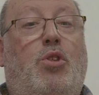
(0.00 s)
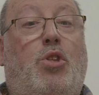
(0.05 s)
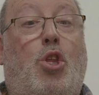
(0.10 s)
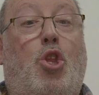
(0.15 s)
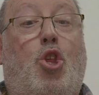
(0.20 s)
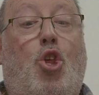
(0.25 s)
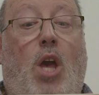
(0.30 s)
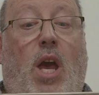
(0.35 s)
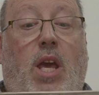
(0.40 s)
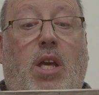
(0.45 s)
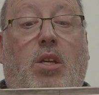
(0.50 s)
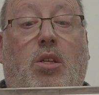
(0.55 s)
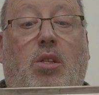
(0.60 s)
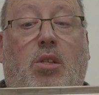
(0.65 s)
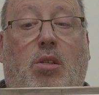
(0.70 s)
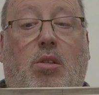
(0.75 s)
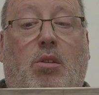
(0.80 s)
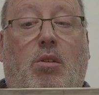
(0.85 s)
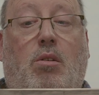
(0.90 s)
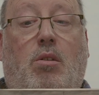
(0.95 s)
the
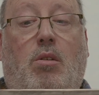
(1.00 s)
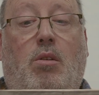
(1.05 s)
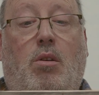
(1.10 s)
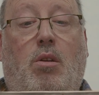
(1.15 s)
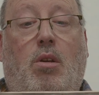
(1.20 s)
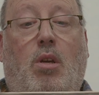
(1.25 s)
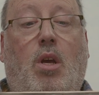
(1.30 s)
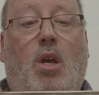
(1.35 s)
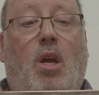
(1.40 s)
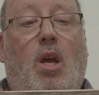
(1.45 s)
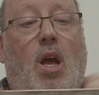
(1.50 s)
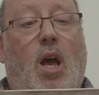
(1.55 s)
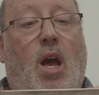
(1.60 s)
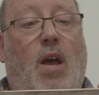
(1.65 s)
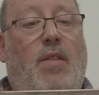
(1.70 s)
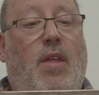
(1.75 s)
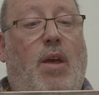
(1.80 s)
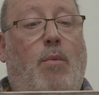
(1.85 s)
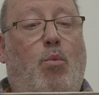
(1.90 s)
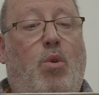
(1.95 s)
chase,
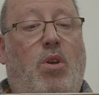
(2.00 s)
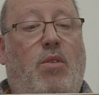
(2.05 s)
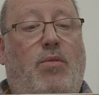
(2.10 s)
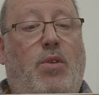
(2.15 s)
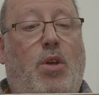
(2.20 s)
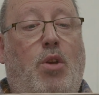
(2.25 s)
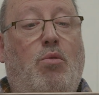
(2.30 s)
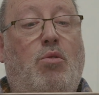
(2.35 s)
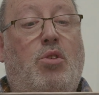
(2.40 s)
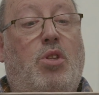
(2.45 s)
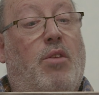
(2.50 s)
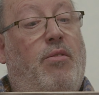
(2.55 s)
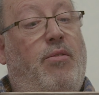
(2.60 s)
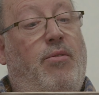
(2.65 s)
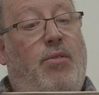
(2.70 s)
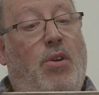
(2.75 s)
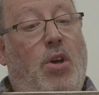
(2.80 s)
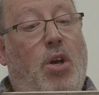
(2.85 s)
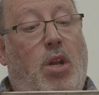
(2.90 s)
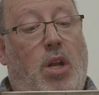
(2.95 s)
and then we've used the
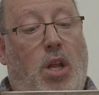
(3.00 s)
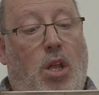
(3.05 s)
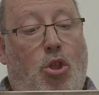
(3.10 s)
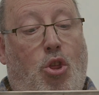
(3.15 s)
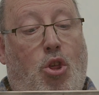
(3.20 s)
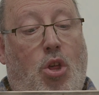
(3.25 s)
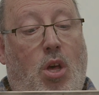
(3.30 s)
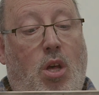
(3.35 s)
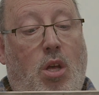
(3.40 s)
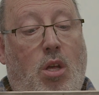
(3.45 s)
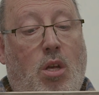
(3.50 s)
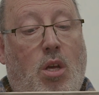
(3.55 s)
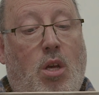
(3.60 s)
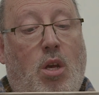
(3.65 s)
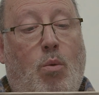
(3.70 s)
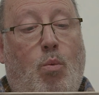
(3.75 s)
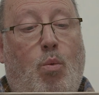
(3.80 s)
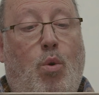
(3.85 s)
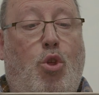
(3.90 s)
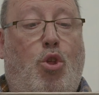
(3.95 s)
furniture,
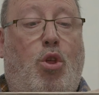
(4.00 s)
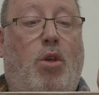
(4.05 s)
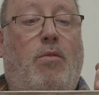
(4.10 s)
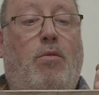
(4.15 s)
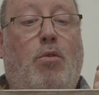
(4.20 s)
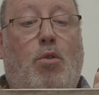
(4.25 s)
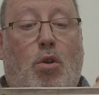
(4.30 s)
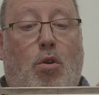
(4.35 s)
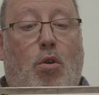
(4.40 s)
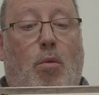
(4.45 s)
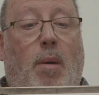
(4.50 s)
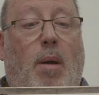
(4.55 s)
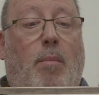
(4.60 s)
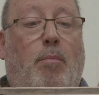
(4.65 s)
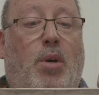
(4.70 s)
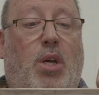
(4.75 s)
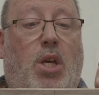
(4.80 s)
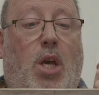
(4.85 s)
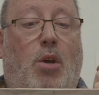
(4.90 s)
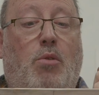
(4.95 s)
which you can
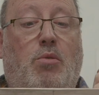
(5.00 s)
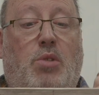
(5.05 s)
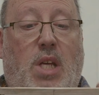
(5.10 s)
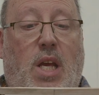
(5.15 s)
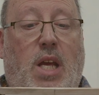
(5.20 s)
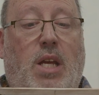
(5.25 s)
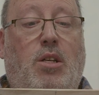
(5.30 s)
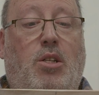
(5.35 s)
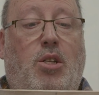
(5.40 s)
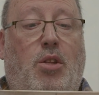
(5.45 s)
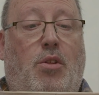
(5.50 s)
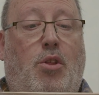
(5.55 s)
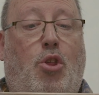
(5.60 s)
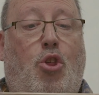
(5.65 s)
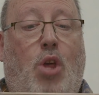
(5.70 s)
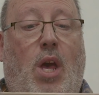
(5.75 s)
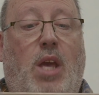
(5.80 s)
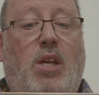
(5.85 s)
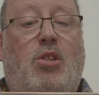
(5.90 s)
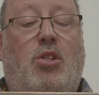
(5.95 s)
remember goes into the
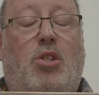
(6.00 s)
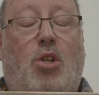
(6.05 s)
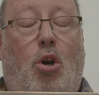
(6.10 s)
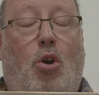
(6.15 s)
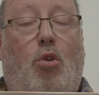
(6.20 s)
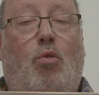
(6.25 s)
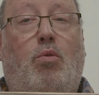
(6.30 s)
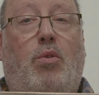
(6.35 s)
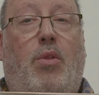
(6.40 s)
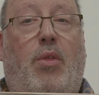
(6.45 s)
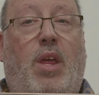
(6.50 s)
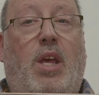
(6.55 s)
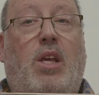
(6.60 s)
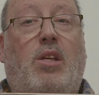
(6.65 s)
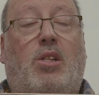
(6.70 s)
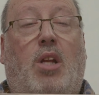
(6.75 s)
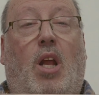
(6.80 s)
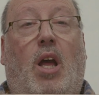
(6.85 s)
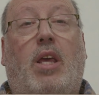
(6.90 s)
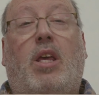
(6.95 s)
chase to hold
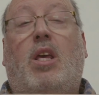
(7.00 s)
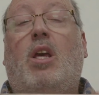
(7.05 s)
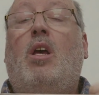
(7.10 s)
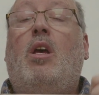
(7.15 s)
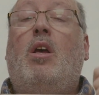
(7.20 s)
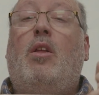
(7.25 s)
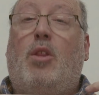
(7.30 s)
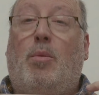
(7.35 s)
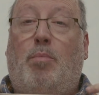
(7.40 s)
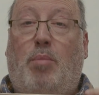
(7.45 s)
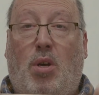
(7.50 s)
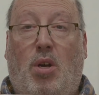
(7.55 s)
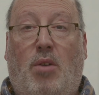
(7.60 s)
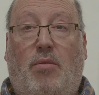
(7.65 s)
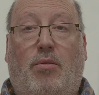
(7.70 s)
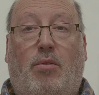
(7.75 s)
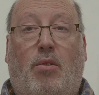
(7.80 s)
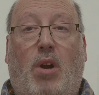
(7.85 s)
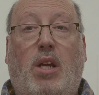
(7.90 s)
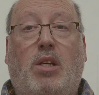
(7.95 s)
things like the
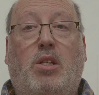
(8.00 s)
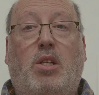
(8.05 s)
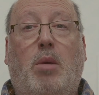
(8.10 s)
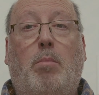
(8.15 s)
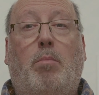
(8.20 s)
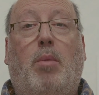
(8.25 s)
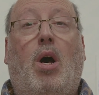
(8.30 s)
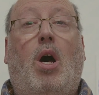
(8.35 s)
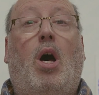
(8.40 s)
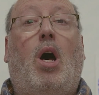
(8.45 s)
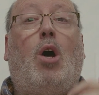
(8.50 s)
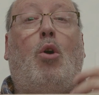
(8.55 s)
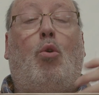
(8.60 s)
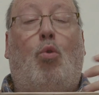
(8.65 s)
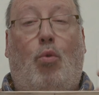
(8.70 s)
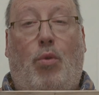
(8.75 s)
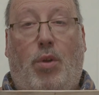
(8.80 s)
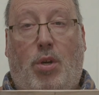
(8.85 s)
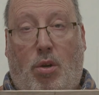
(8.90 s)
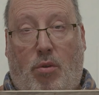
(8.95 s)
perforating bar
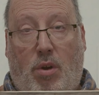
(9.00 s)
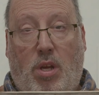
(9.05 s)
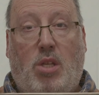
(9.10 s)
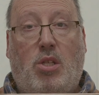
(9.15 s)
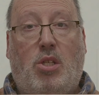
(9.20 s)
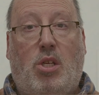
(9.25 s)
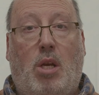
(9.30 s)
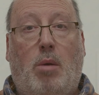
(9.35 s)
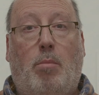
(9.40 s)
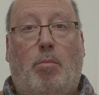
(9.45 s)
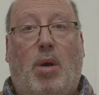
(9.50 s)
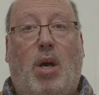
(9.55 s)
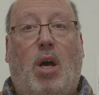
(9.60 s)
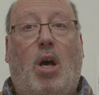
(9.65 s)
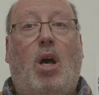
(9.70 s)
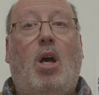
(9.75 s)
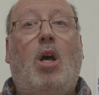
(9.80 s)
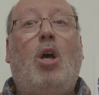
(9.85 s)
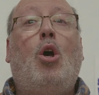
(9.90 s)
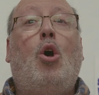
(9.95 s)
or the creasing
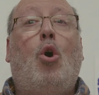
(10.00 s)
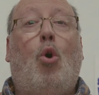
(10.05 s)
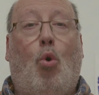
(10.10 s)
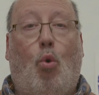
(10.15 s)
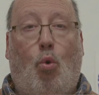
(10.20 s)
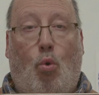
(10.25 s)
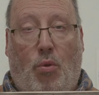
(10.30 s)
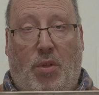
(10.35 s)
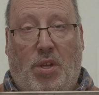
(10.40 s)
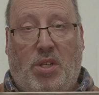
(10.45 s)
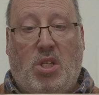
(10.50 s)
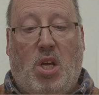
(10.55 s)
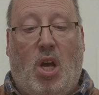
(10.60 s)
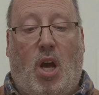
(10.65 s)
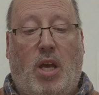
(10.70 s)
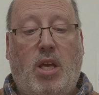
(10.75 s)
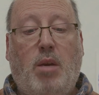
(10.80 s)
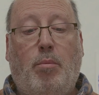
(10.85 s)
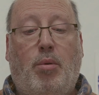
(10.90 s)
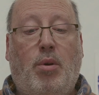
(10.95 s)
bar or the
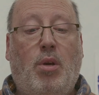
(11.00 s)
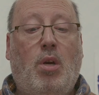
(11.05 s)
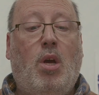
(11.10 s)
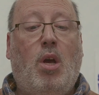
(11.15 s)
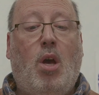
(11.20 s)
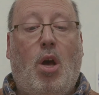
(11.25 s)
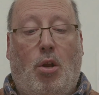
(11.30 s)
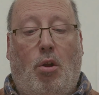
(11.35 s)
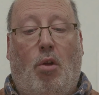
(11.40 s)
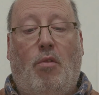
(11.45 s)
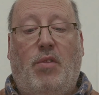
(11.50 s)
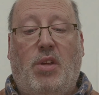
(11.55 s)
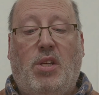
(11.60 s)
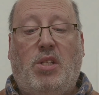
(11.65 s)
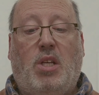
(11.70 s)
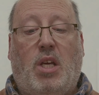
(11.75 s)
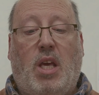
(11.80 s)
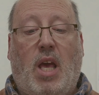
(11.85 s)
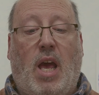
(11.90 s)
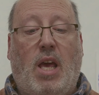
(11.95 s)
type. And on
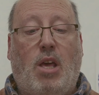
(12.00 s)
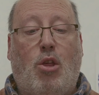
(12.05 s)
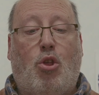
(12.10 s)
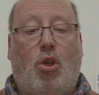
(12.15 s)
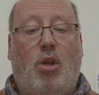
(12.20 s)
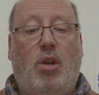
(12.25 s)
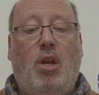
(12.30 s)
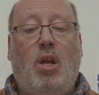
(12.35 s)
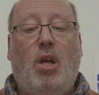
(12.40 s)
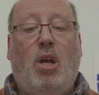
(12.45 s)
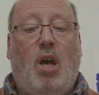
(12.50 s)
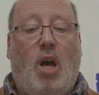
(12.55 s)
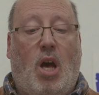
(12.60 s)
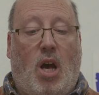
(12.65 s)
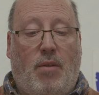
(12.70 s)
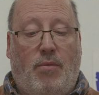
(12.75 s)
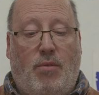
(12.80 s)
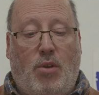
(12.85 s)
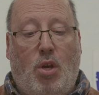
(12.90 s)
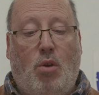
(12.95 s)
this occasion,
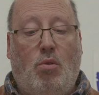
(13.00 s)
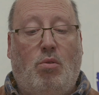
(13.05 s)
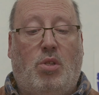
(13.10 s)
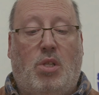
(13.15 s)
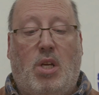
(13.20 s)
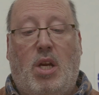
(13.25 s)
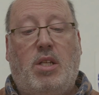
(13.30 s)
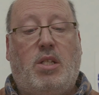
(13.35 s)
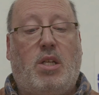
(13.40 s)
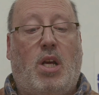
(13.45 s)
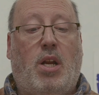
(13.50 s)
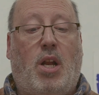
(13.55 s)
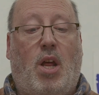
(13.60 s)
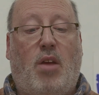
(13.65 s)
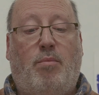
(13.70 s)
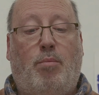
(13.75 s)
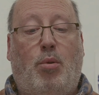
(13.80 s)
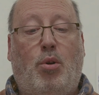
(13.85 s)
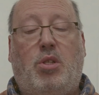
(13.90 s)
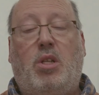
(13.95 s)
I've used it and
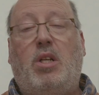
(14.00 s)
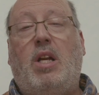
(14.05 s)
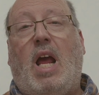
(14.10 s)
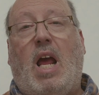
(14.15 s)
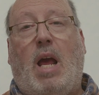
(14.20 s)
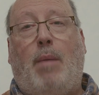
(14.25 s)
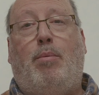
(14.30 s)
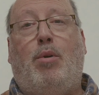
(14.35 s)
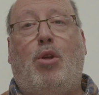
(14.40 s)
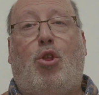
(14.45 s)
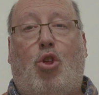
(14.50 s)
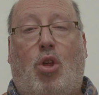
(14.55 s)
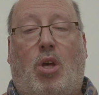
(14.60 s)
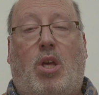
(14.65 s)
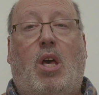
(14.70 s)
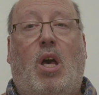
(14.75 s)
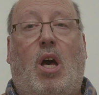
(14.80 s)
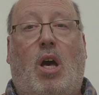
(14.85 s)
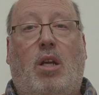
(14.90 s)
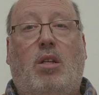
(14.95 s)
I've put an aperture
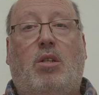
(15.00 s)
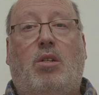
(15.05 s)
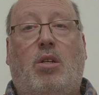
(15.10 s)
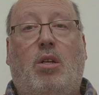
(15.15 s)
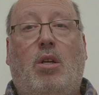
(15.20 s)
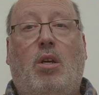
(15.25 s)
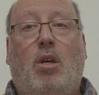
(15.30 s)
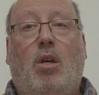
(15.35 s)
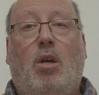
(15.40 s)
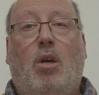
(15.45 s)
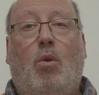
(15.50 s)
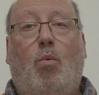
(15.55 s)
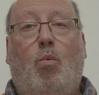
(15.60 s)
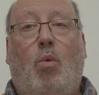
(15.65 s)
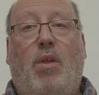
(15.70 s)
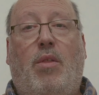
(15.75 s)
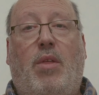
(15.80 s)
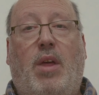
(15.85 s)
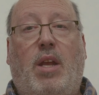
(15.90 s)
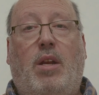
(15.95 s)
cut
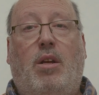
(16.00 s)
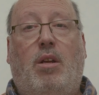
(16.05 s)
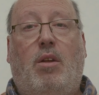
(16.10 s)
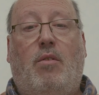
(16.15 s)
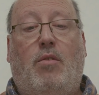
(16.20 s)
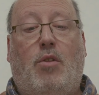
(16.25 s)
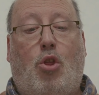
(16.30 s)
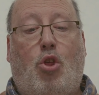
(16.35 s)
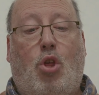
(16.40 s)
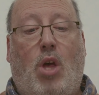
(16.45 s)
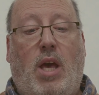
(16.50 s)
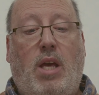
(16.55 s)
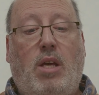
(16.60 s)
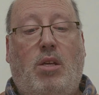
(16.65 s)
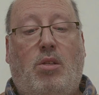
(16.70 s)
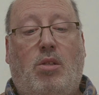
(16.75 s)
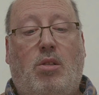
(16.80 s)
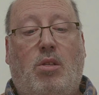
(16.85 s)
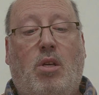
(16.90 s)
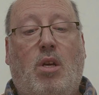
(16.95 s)
within the
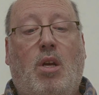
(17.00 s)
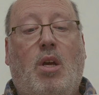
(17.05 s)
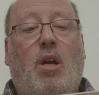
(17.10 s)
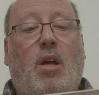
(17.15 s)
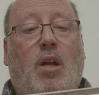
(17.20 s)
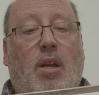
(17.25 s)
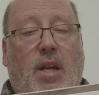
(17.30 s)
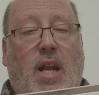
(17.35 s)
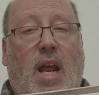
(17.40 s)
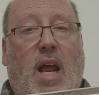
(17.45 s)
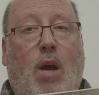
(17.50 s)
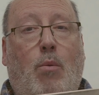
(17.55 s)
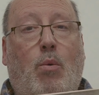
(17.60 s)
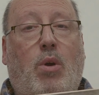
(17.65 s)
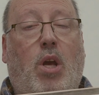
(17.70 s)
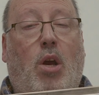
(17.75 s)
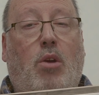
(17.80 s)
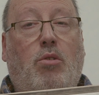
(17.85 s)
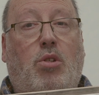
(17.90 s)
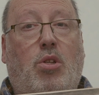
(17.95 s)
chase. Now we're
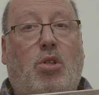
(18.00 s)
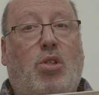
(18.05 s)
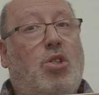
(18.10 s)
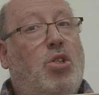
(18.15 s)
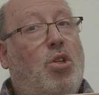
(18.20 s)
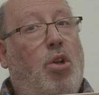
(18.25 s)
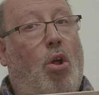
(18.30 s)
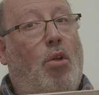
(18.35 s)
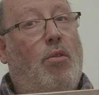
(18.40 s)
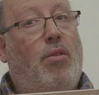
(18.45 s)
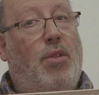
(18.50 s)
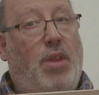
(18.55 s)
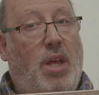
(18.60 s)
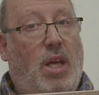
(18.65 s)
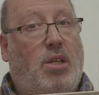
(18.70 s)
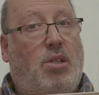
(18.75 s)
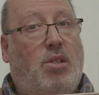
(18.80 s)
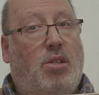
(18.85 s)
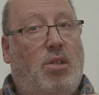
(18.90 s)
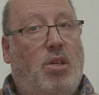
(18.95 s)
going to slot
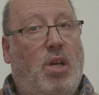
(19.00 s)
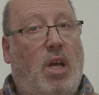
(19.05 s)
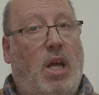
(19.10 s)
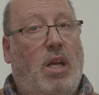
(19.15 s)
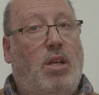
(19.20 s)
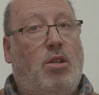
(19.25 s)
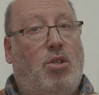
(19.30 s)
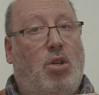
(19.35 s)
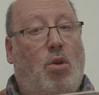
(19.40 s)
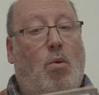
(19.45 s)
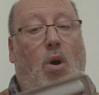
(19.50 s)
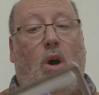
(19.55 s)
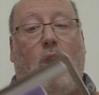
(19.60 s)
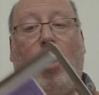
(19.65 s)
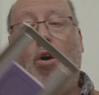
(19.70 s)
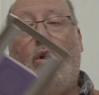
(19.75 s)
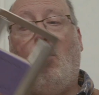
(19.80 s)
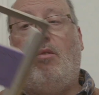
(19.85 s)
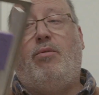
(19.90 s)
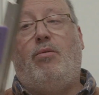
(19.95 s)
this into our
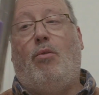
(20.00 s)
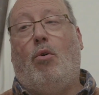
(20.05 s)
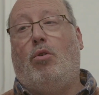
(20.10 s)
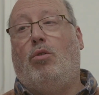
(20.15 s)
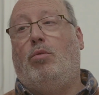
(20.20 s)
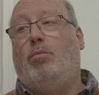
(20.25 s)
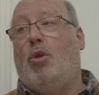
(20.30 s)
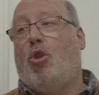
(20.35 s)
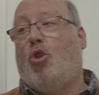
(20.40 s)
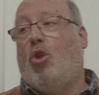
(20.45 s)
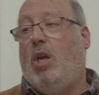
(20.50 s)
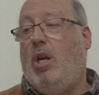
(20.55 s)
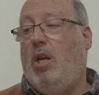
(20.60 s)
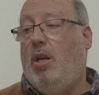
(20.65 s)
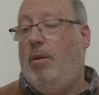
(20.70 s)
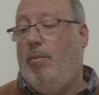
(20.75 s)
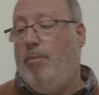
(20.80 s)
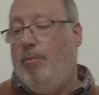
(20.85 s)
hot foil machine.